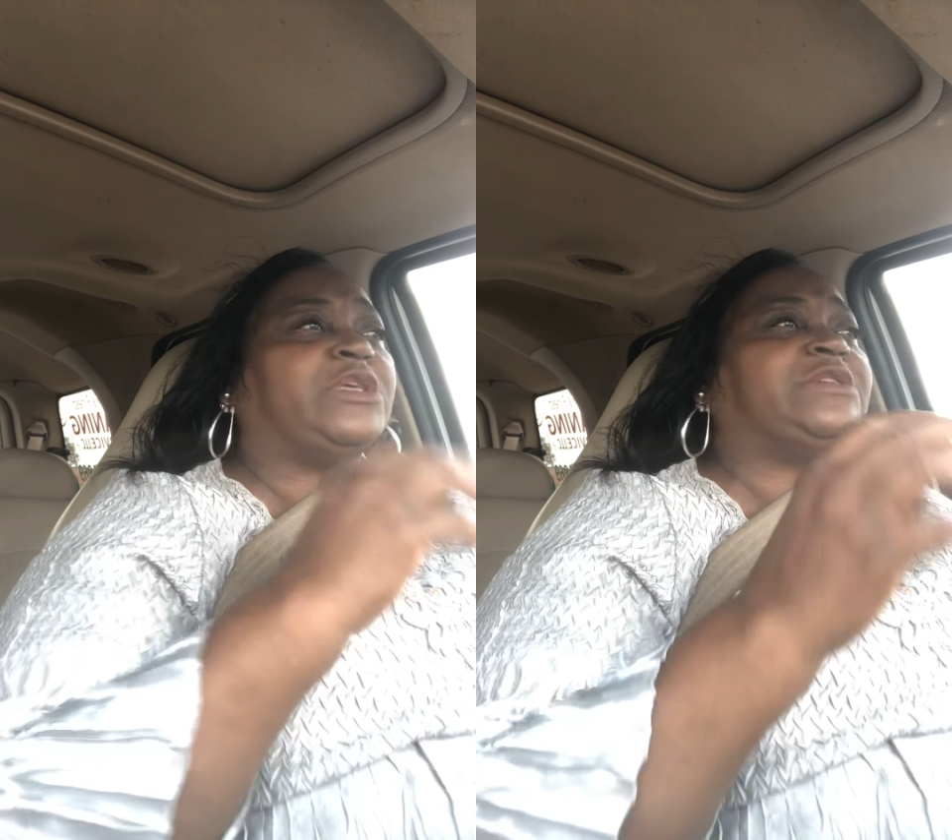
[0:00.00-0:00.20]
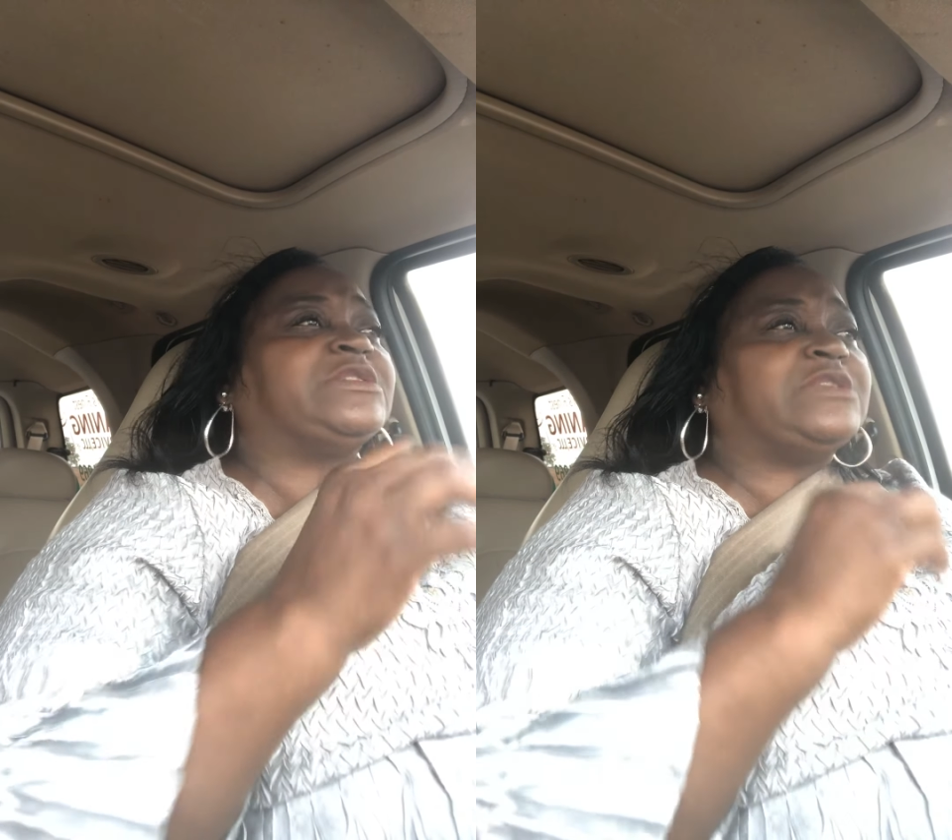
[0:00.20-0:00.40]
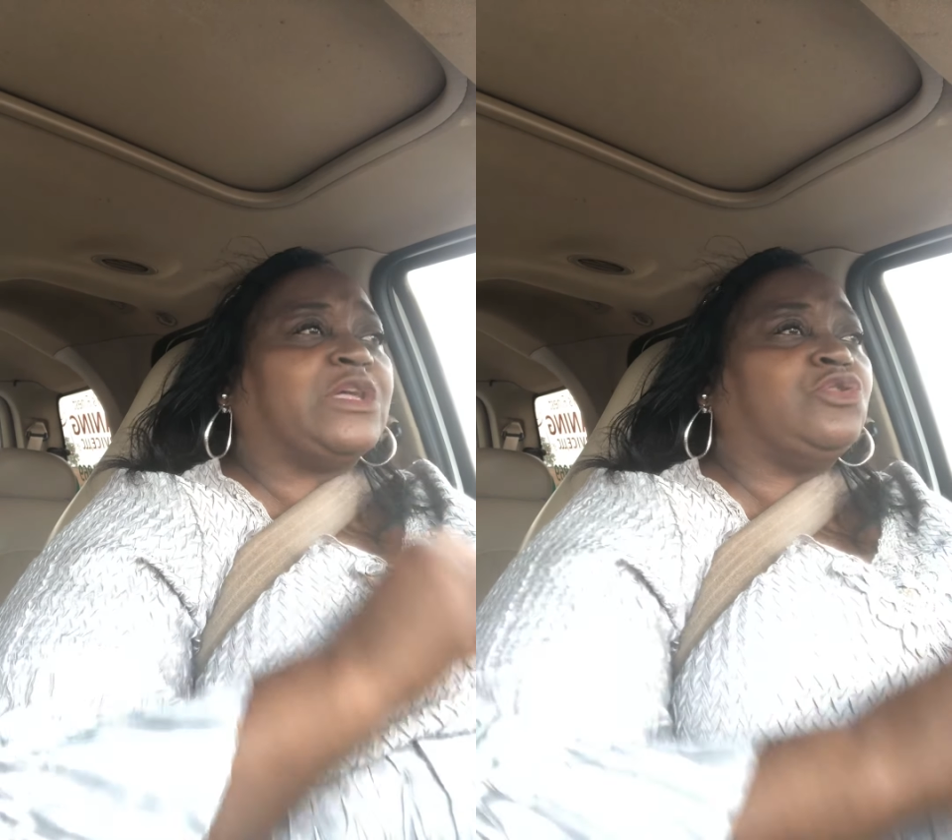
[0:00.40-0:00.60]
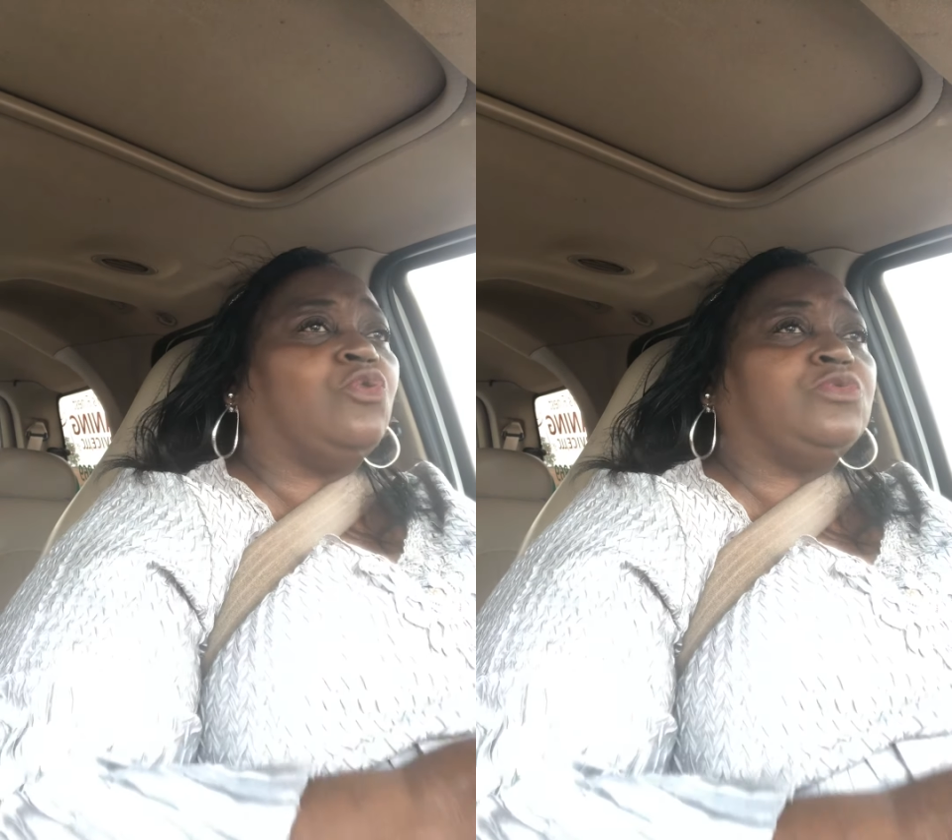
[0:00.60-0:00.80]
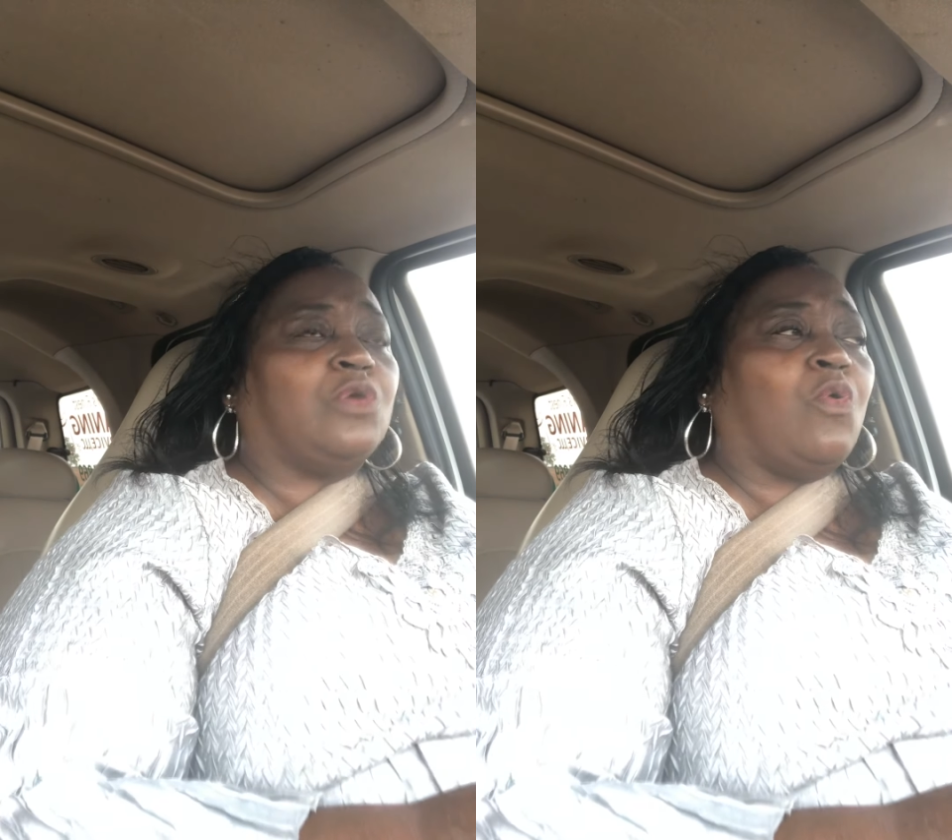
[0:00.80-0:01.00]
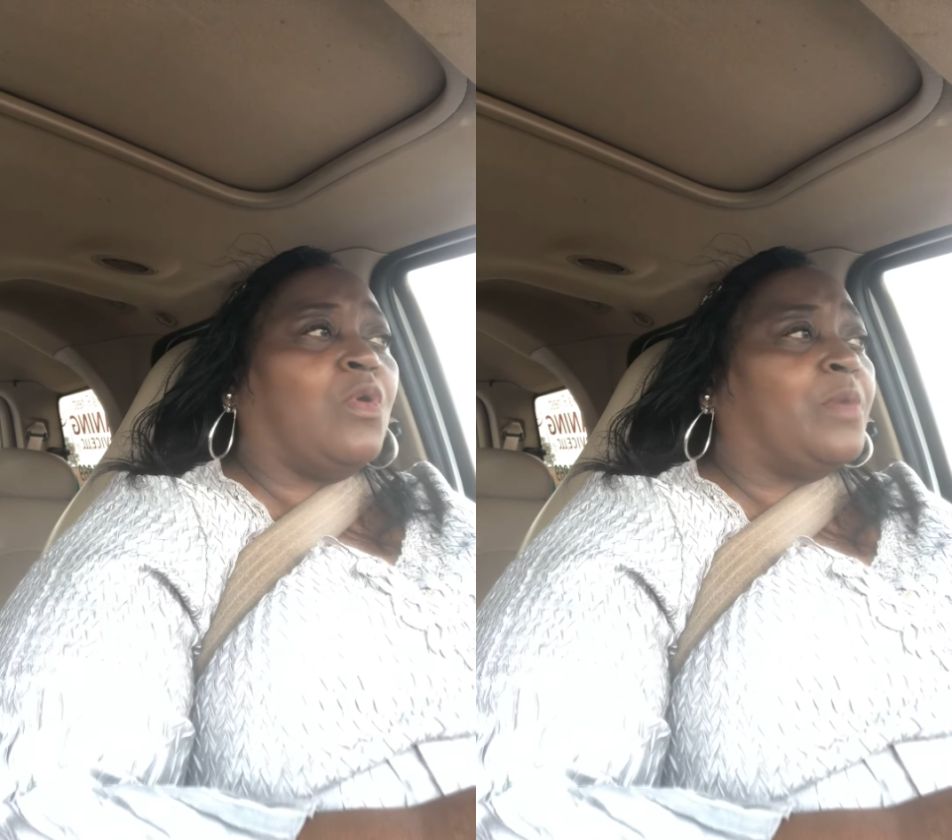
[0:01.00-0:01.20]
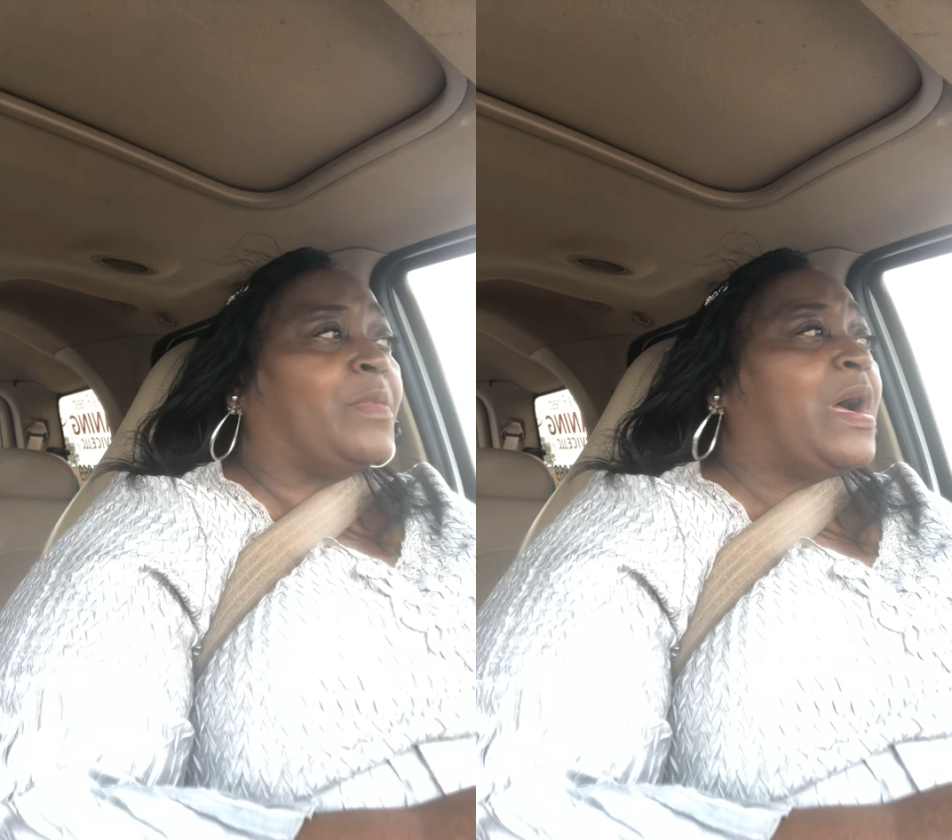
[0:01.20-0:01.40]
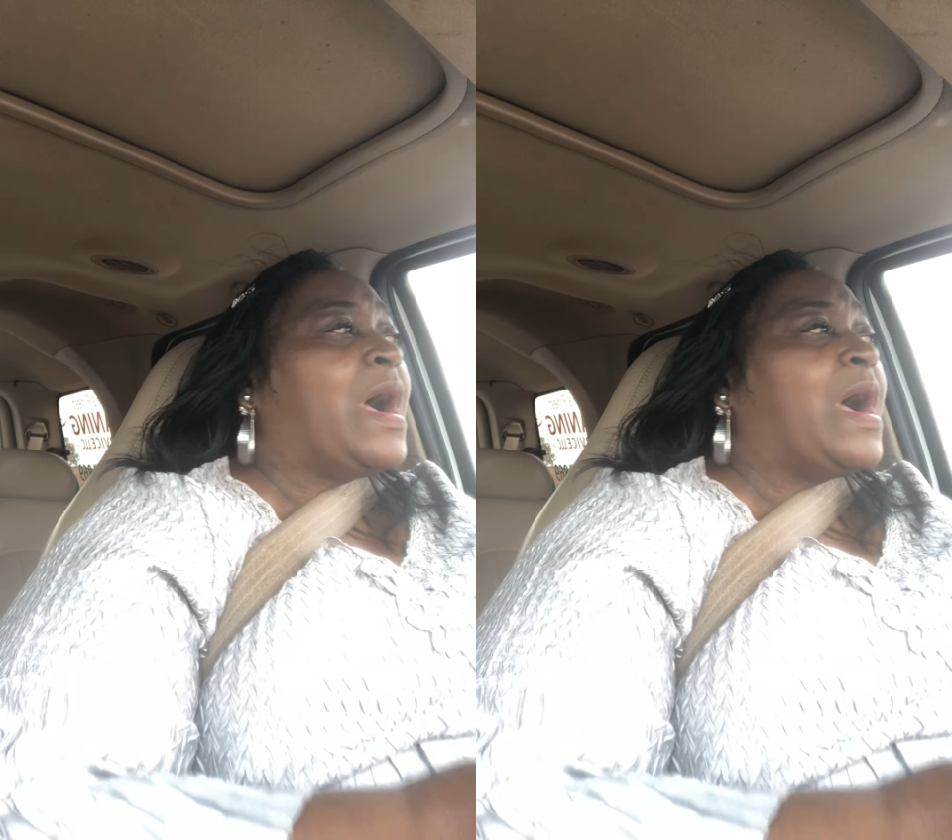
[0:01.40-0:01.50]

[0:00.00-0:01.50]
This is a new norm.